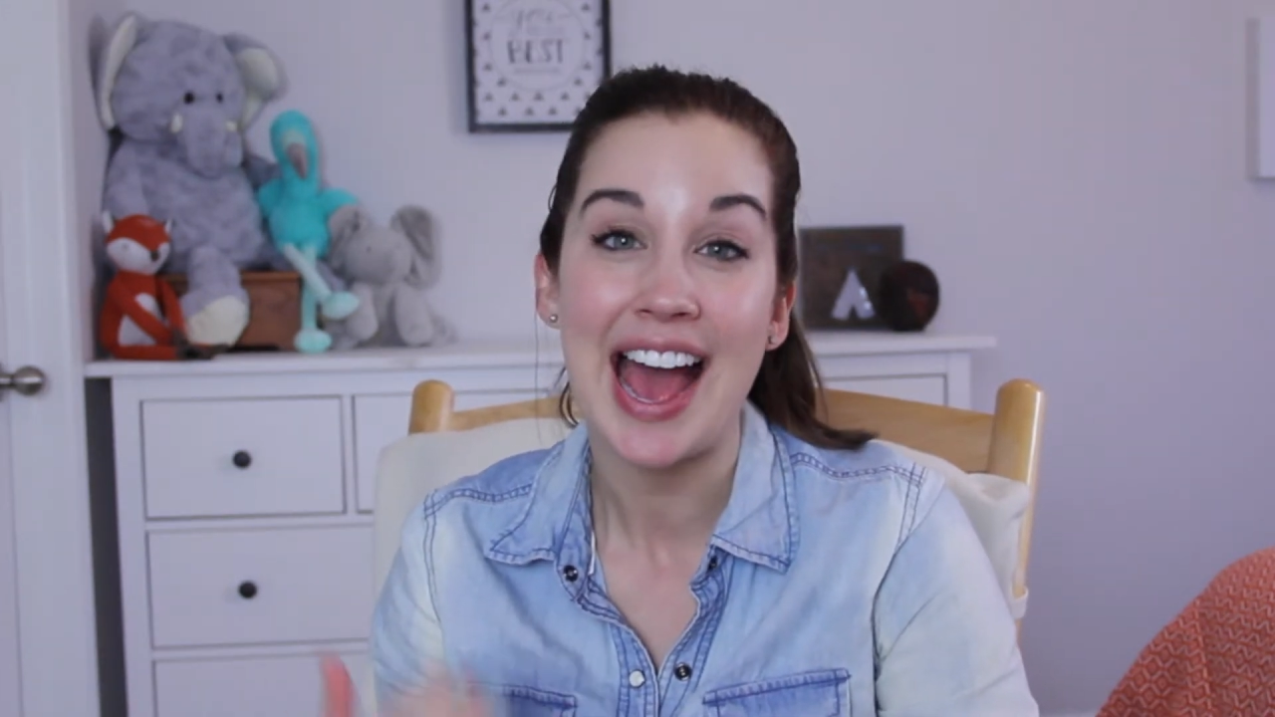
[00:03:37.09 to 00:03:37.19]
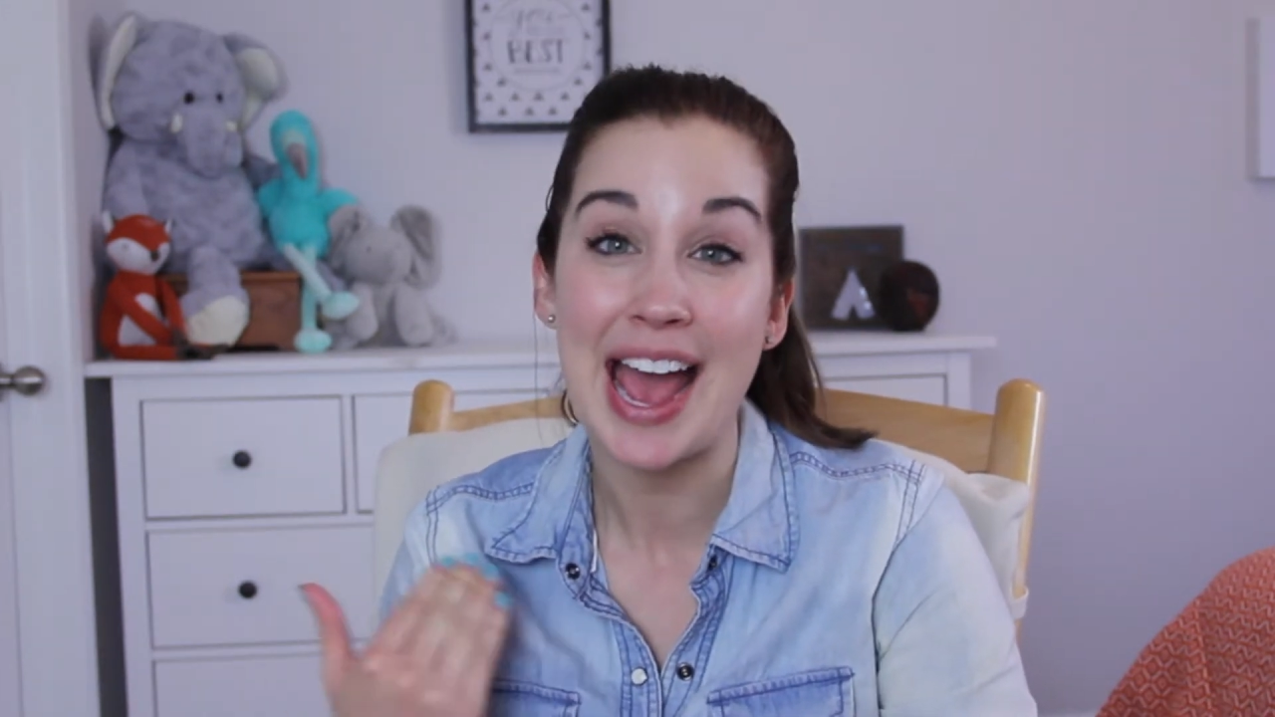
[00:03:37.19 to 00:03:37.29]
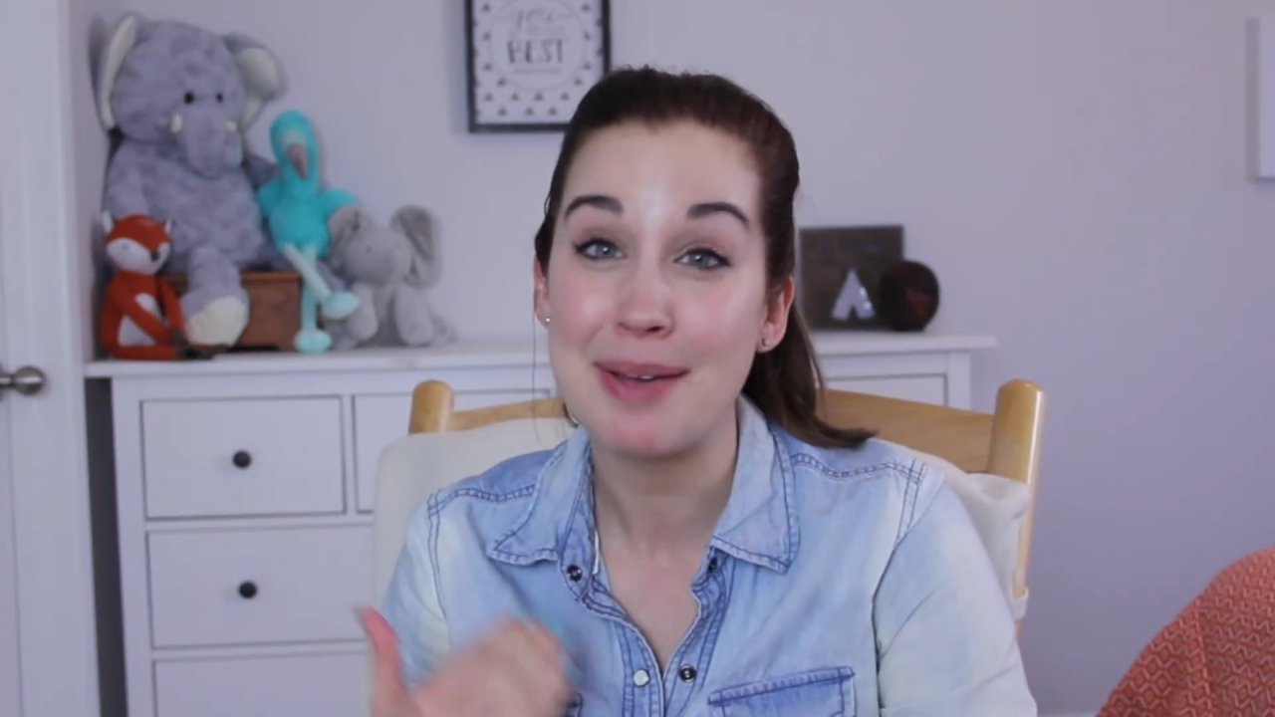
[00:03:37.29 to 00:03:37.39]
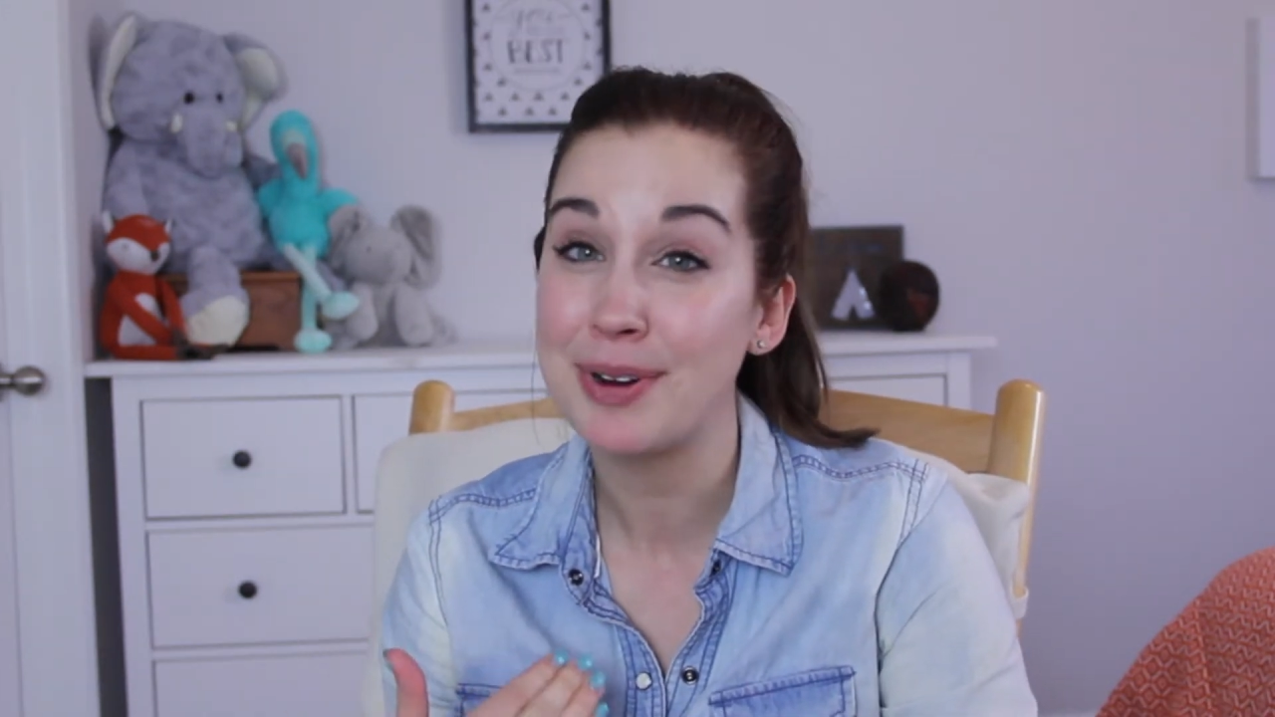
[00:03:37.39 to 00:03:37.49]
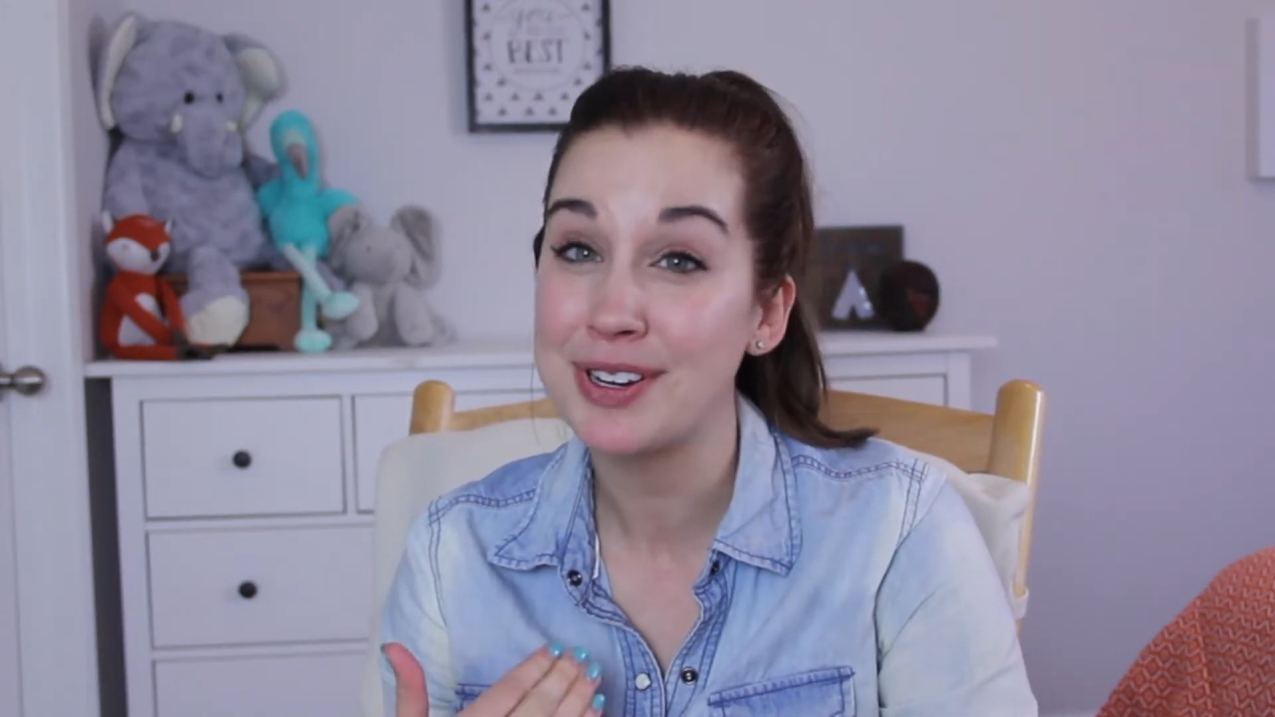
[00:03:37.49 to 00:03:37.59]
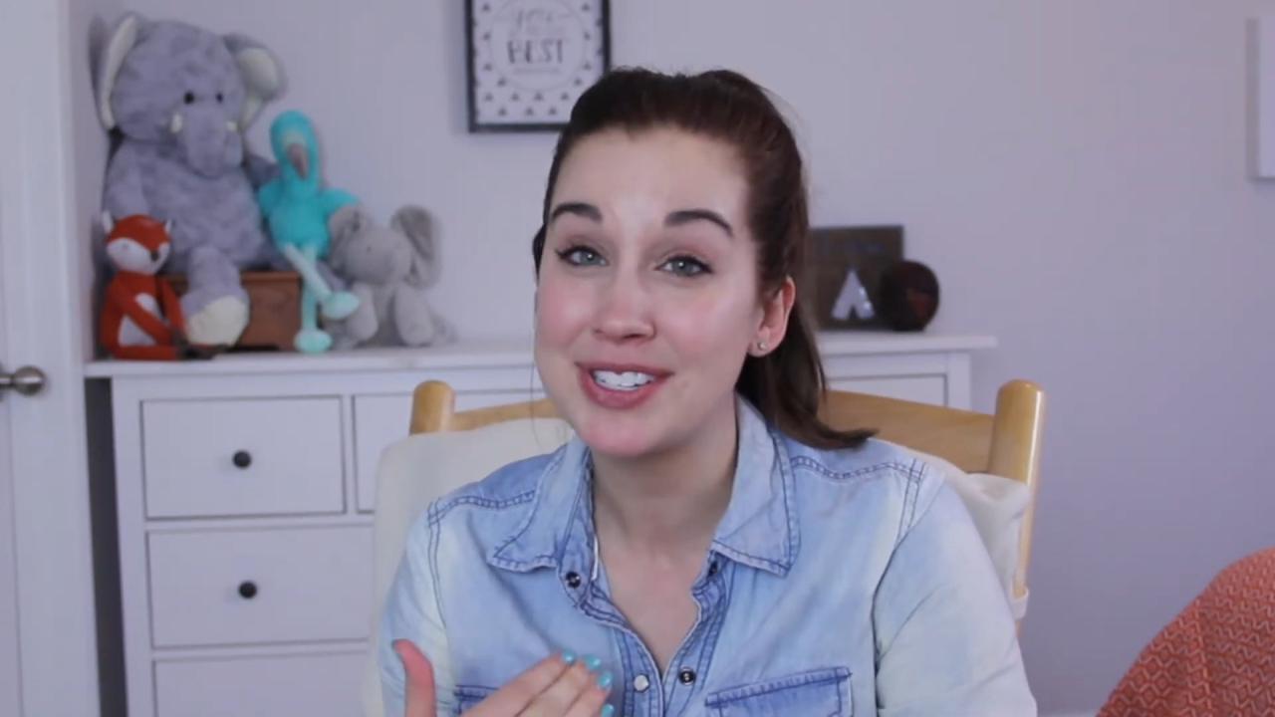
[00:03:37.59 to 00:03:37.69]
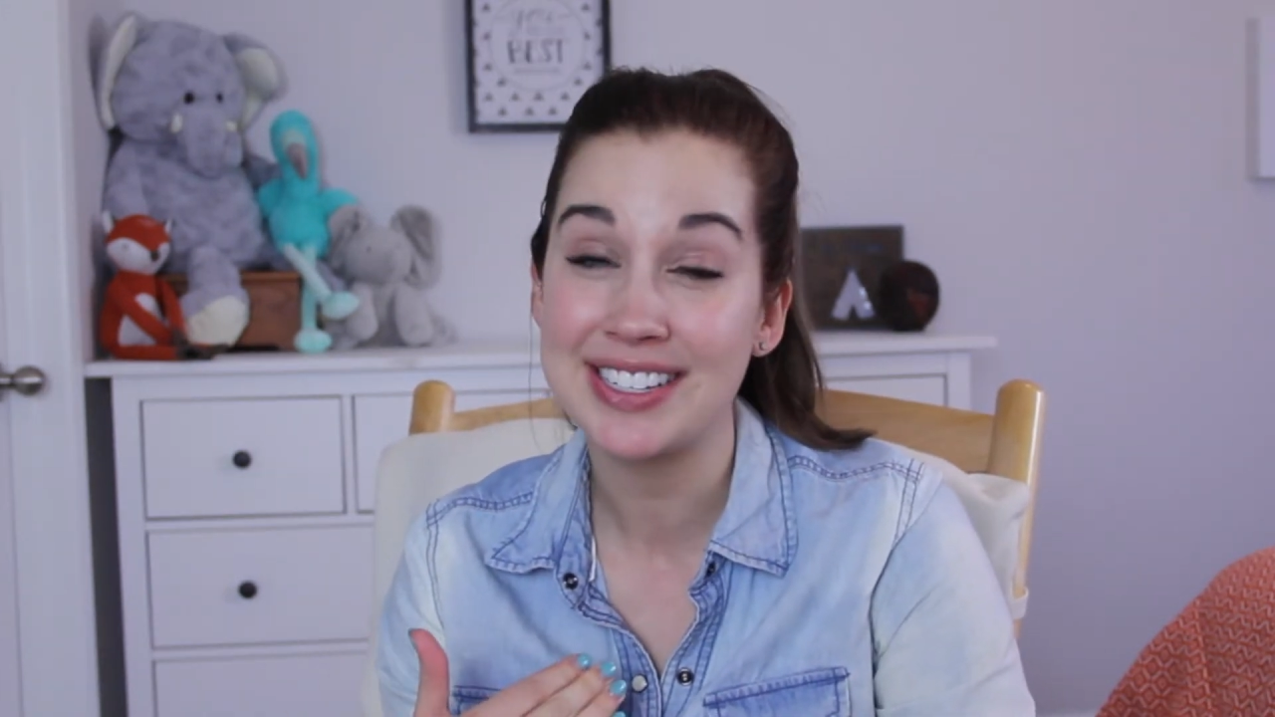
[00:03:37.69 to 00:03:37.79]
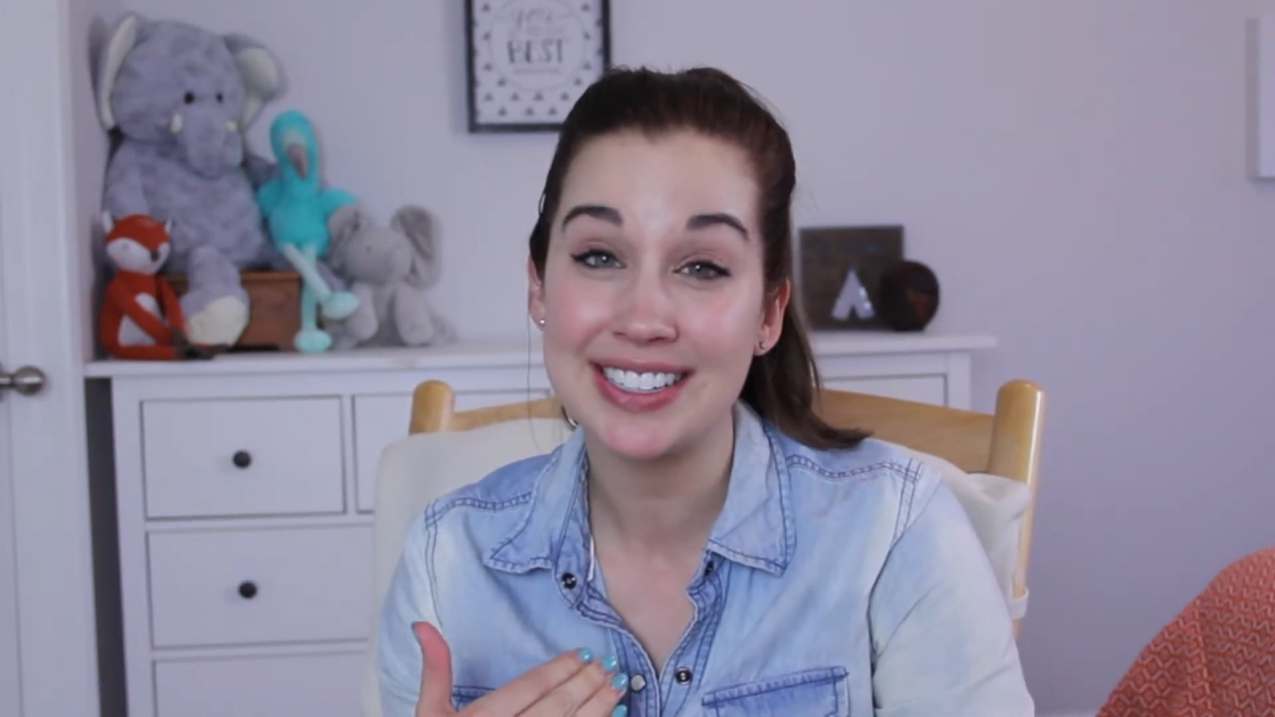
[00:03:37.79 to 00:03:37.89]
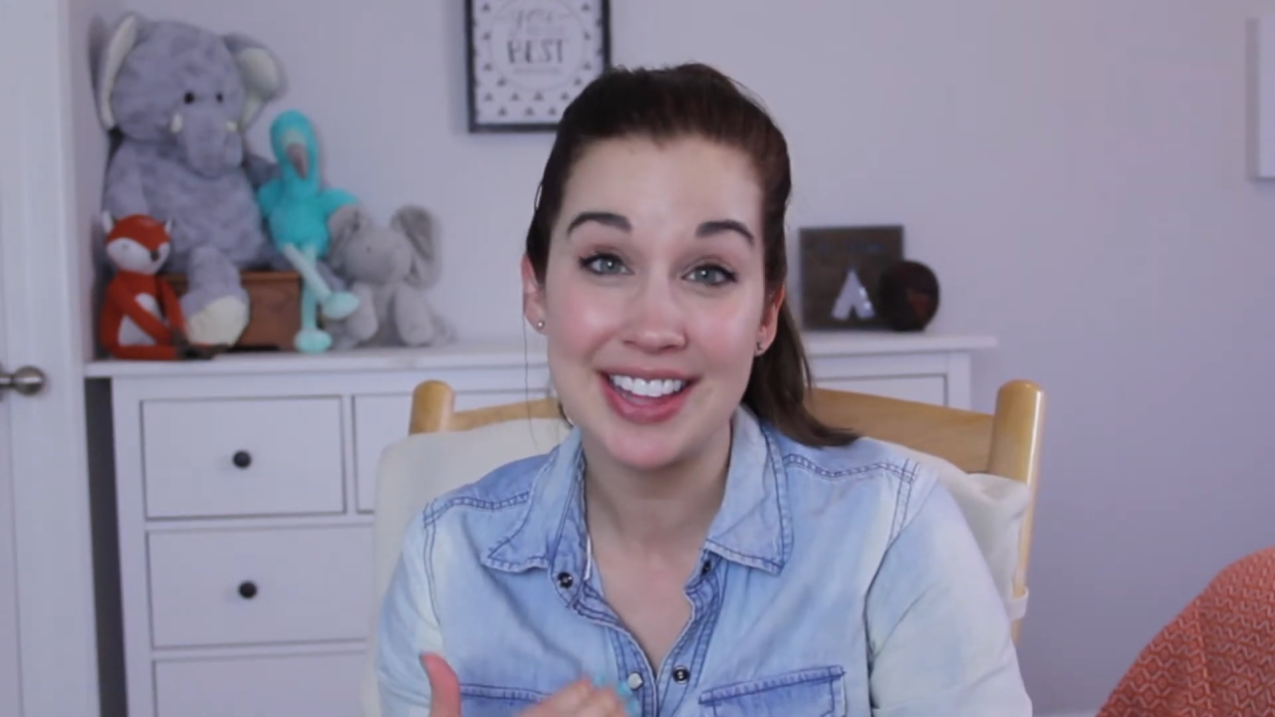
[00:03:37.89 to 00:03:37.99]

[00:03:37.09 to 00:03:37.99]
I personally